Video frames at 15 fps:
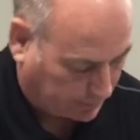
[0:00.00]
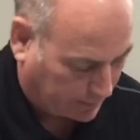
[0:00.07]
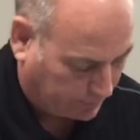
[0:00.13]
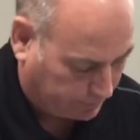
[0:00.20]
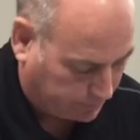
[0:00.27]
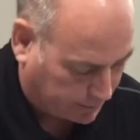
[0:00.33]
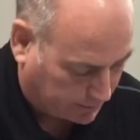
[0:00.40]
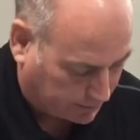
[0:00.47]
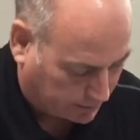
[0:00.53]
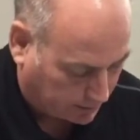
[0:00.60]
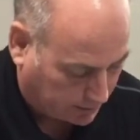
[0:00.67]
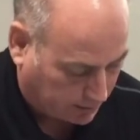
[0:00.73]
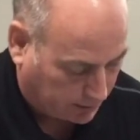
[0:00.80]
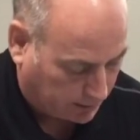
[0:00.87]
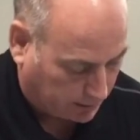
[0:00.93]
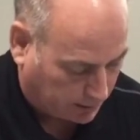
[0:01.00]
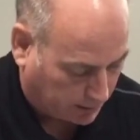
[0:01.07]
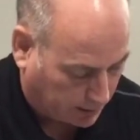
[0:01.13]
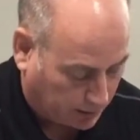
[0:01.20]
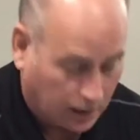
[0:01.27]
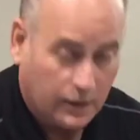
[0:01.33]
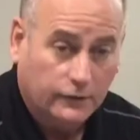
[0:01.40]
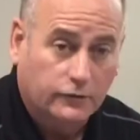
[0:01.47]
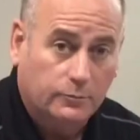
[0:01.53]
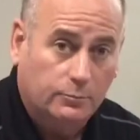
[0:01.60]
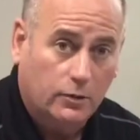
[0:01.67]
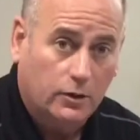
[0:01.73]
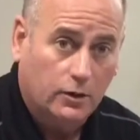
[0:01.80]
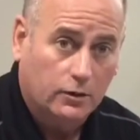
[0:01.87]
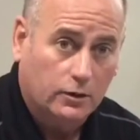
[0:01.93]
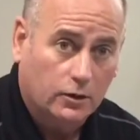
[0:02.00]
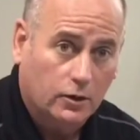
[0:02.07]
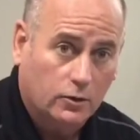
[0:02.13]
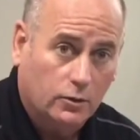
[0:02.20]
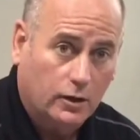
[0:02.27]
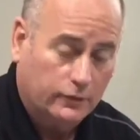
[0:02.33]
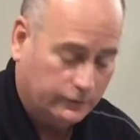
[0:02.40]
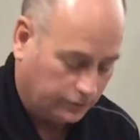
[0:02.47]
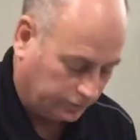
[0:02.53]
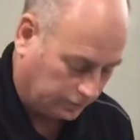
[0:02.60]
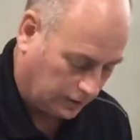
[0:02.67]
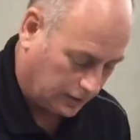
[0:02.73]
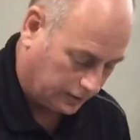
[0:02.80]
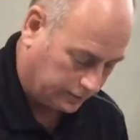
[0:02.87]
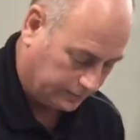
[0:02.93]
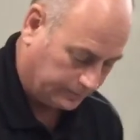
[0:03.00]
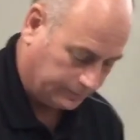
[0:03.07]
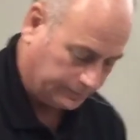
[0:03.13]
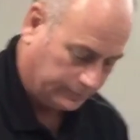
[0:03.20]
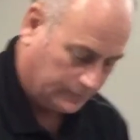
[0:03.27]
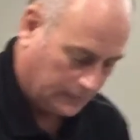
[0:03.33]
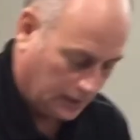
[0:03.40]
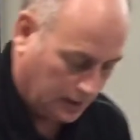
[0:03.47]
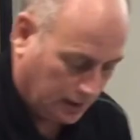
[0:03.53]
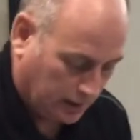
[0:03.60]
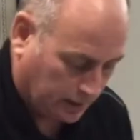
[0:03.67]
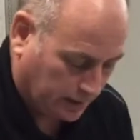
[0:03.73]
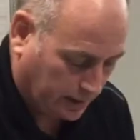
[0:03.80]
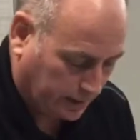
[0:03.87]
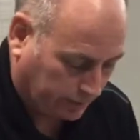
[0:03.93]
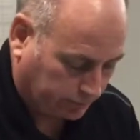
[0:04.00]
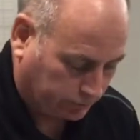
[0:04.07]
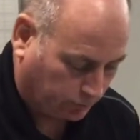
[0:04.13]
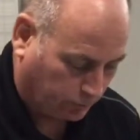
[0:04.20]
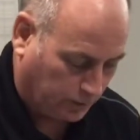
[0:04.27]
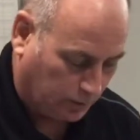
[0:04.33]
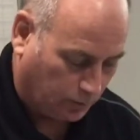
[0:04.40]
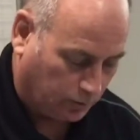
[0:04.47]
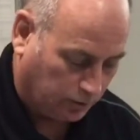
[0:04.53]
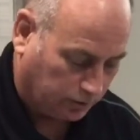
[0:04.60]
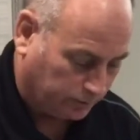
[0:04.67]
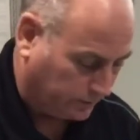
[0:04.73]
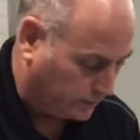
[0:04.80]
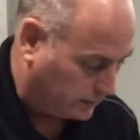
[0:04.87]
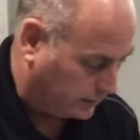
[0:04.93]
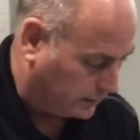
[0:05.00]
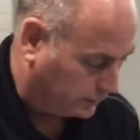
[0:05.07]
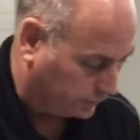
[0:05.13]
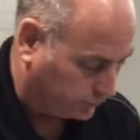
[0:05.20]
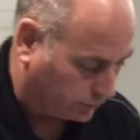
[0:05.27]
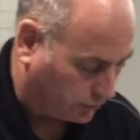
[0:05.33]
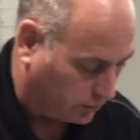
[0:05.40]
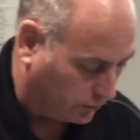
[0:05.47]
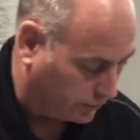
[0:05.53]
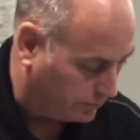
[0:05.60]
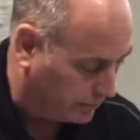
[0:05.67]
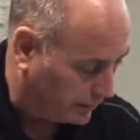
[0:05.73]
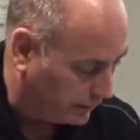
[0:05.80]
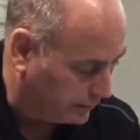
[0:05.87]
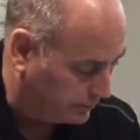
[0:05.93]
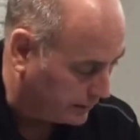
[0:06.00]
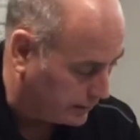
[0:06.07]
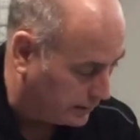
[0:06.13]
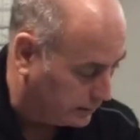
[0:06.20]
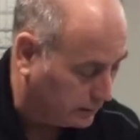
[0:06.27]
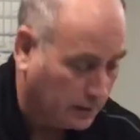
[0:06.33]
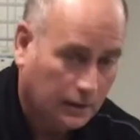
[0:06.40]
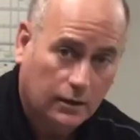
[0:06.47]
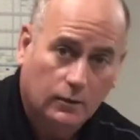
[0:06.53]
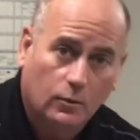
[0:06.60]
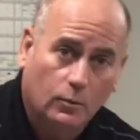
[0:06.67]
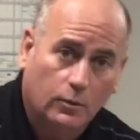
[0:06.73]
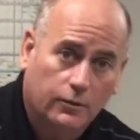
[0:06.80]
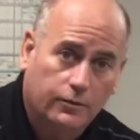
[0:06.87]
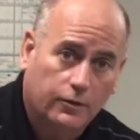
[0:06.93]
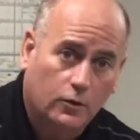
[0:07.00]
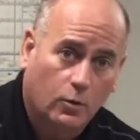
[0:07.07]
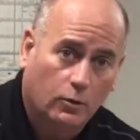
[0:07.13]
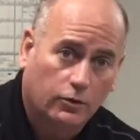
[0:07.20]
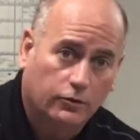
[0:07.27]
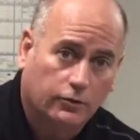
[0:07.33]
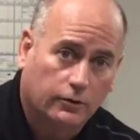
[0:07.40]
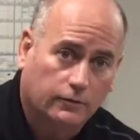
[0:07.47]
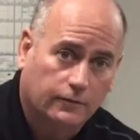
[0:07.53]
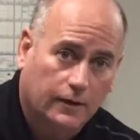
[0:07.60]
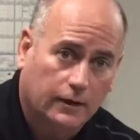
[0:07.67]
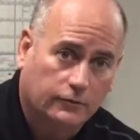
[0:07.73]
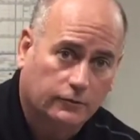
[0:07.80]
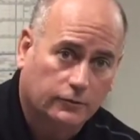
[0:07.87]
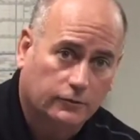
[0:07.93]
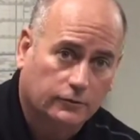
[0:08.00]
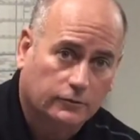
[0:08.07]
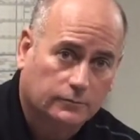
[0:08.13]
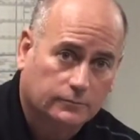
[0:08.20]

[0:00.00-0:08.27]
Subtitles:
have been unsprung across the slot. Next, we will install the belly pan with the quarter turn fasteners.